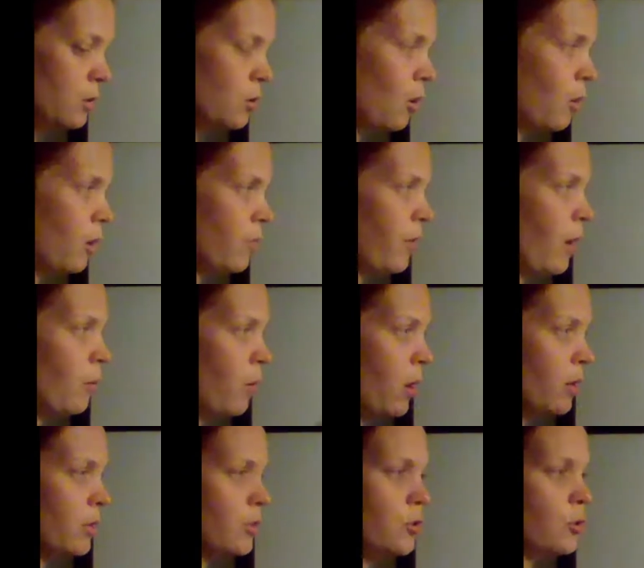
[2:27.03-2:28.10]
So if I
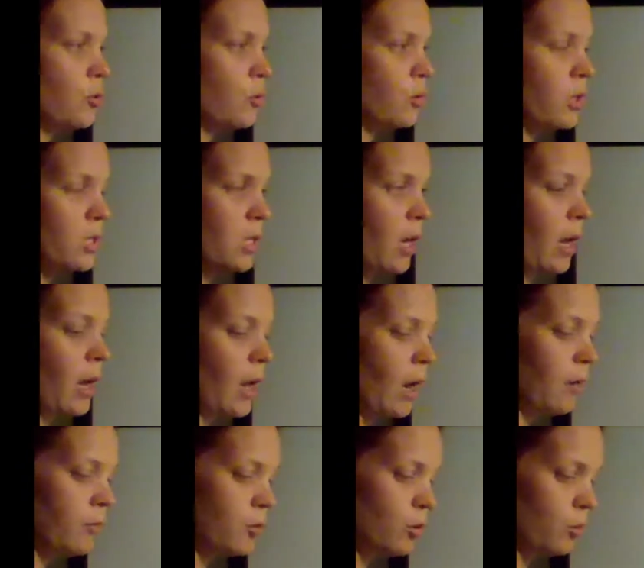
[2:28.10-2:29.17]
wanted to, let's say I
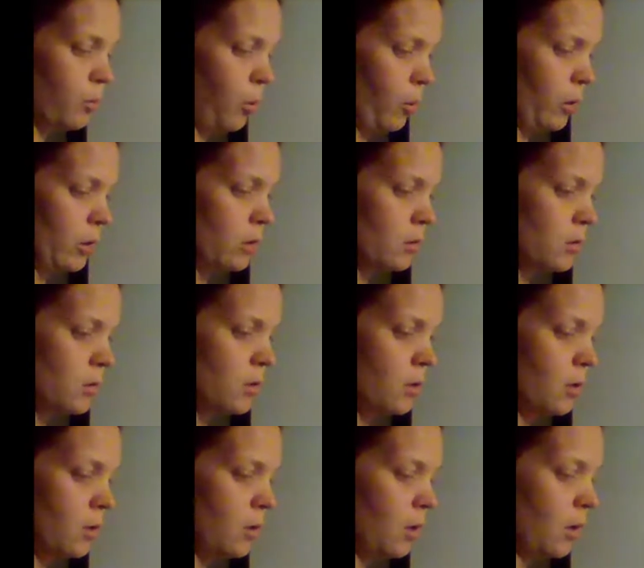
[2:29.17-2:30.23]
have 2 points.
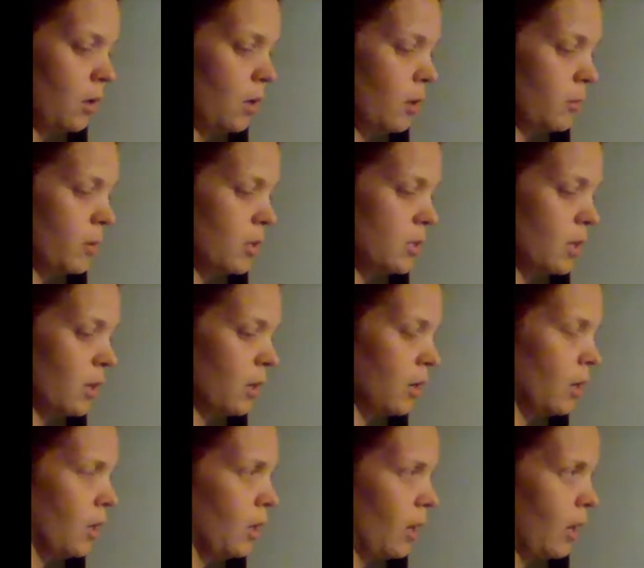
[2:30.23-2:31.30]
Let's
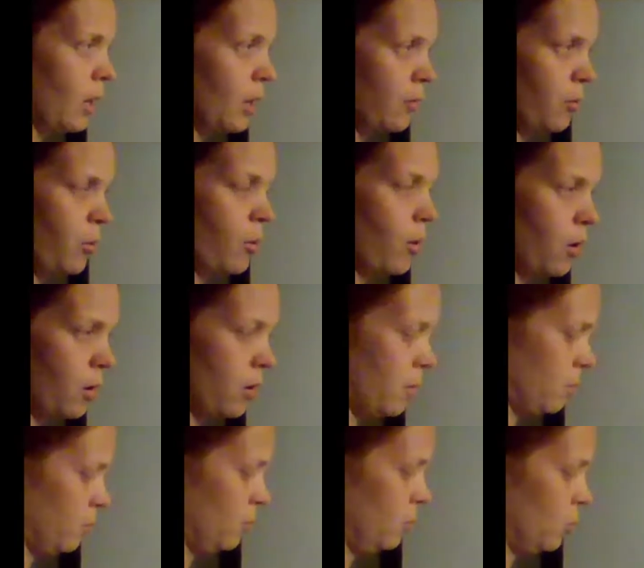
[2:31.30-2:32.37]
say I have
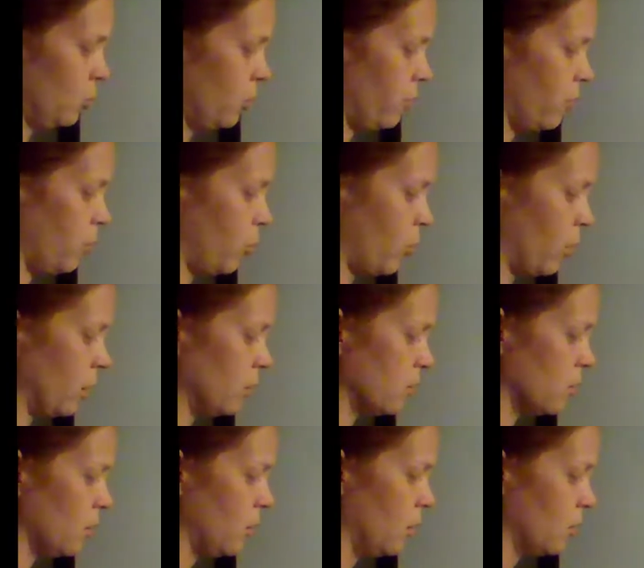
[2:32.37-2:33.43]
2 different
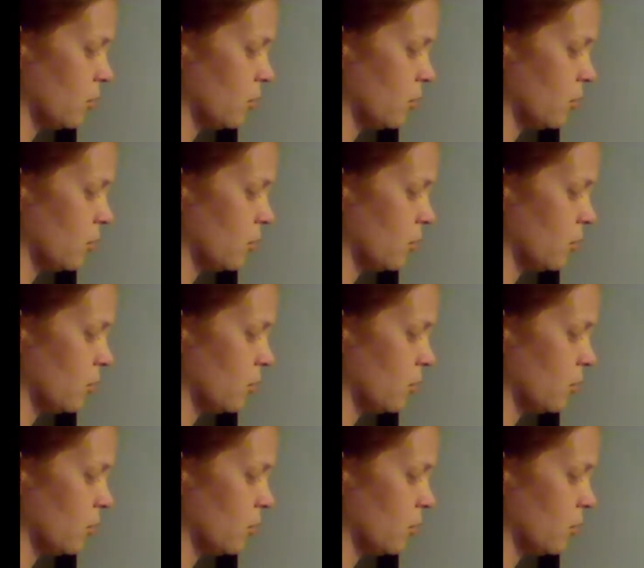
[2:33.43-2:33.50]
points.